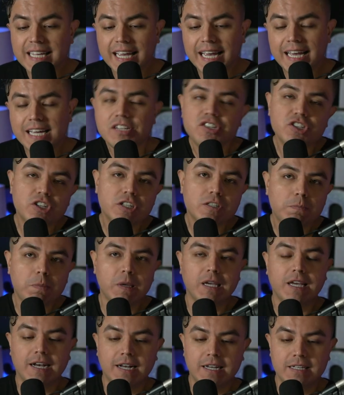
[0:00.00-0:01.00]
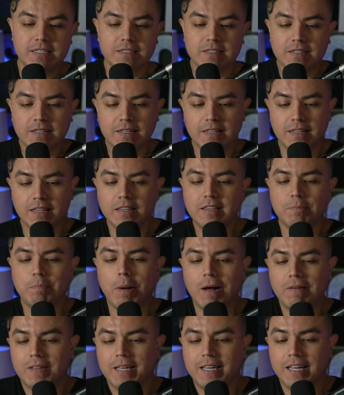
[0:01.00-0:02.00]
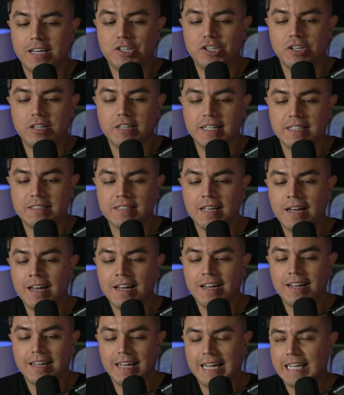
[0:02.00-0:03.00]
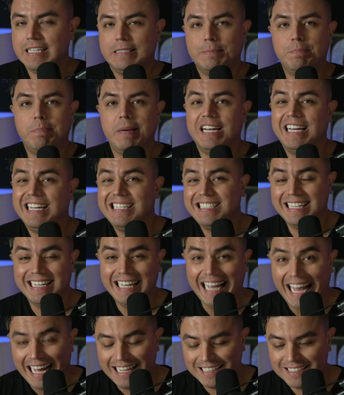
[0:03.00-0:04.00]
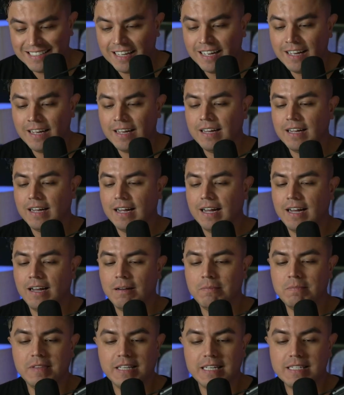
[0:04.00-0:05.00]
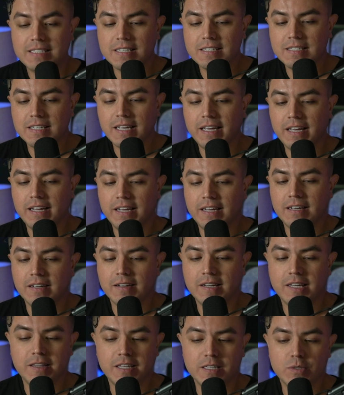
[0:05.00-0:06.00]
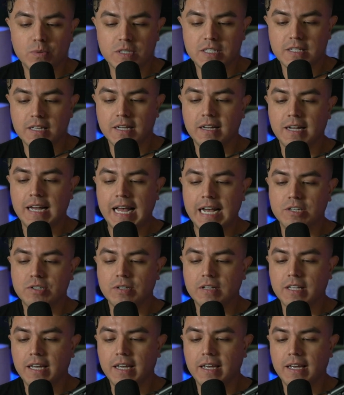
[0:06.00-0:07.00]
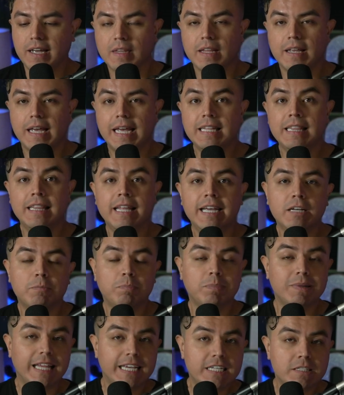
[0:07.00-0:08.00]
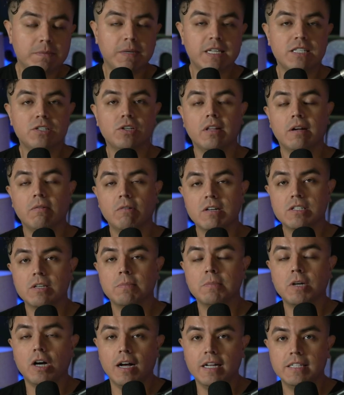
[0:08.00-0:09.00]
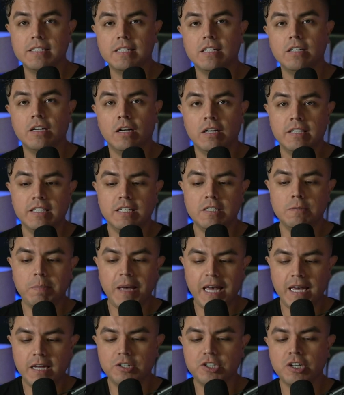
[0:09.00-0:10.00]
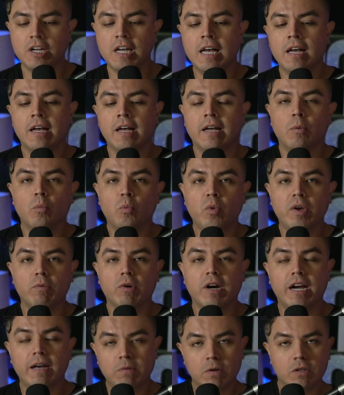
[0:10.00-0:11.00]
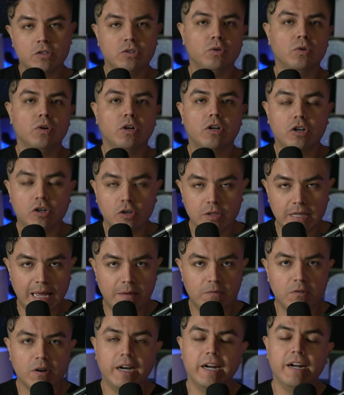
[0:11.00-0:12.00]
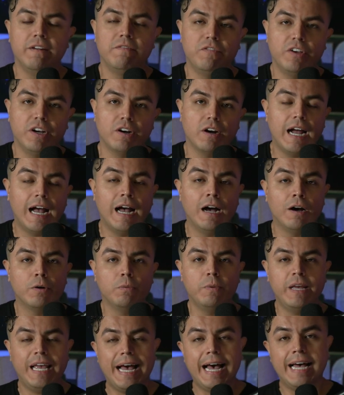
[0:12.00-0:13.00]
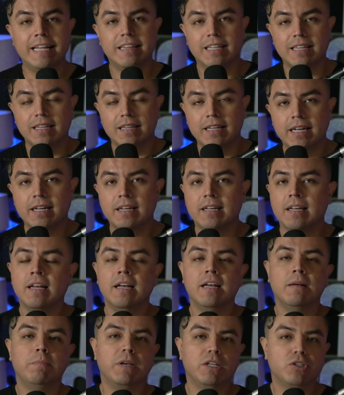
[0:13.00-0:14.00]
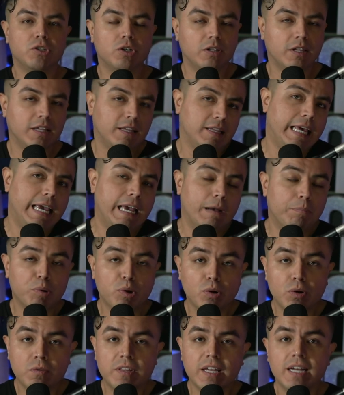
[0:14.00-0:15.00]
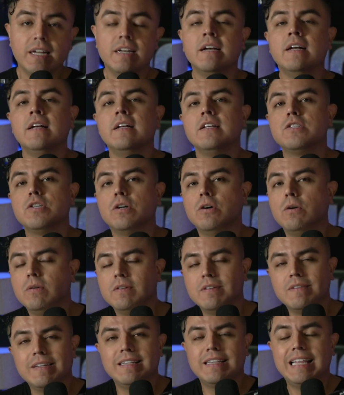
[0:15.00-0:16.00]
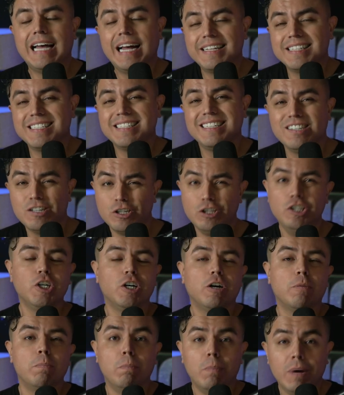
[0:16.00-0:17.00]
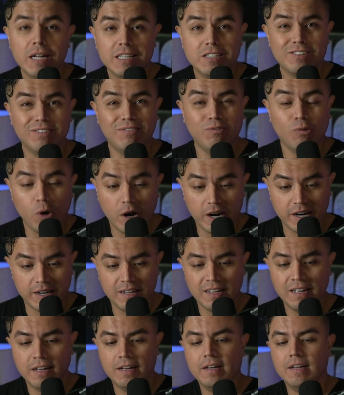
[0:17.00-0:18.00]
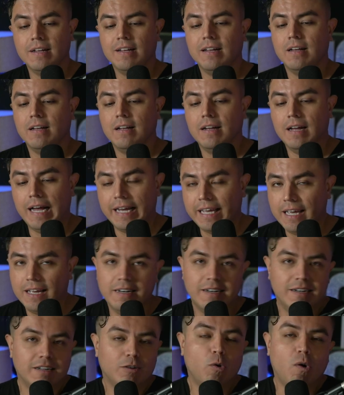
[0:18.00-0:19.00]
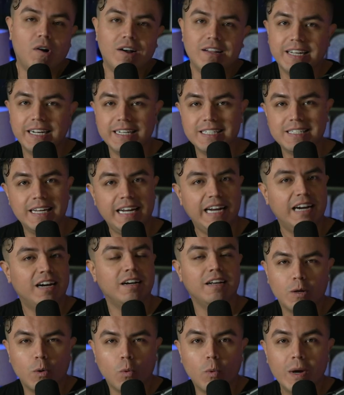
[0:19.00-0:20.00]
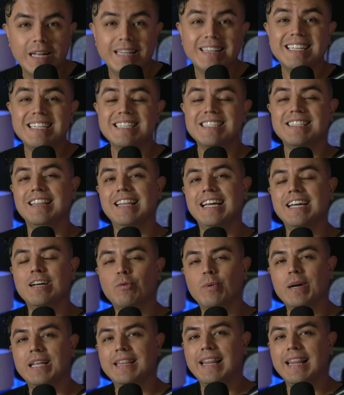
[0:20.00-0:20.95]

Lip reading: case just because the publication is as big as it gets. This was actually a link placement. So there was some content on this page. We were able to collaborate and figure out how do we add the link, make sure that they approved it. So that still took months of work. Again, quality is there. When this link went